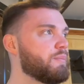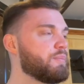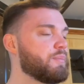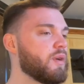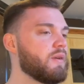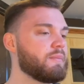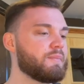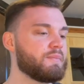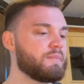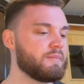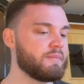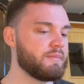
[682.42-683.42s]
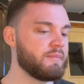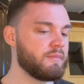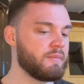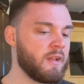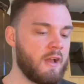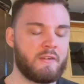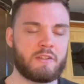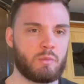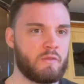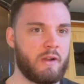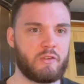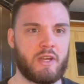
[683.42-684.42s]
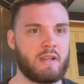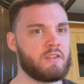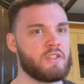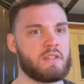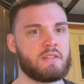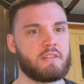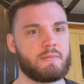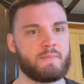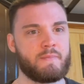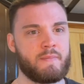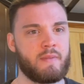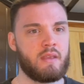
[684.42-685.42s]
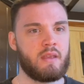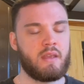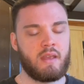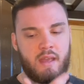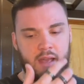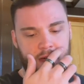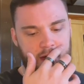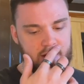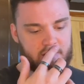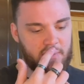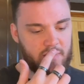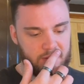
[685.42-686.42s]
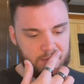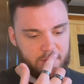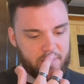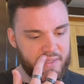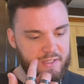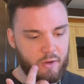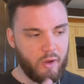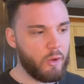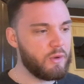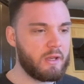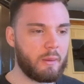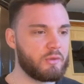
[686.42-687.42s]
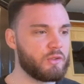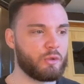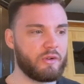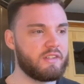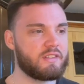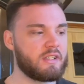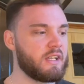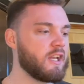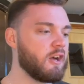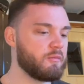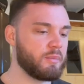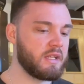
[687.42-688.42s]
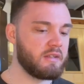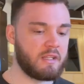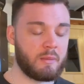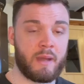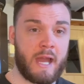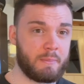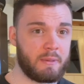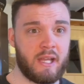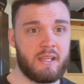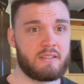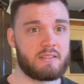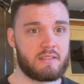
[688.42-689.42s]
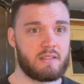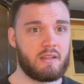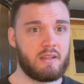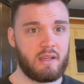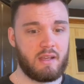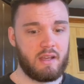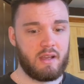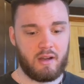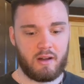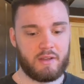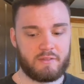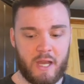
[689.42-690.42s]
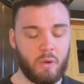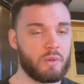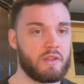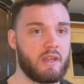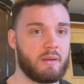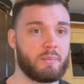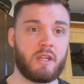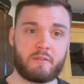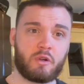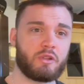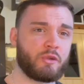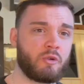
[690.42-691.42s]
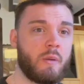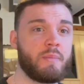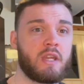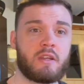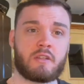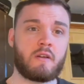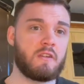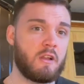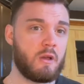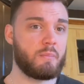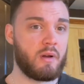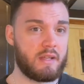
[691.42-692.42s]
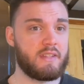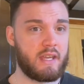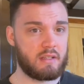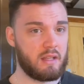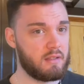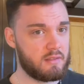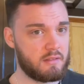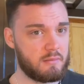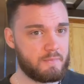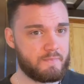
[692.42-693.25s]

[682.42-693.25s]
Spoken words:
But life isn't without challenges. And, you know, only up until recently, I've been in a bad place. I've dealt with it, but I've got through it because I've learnt my techniques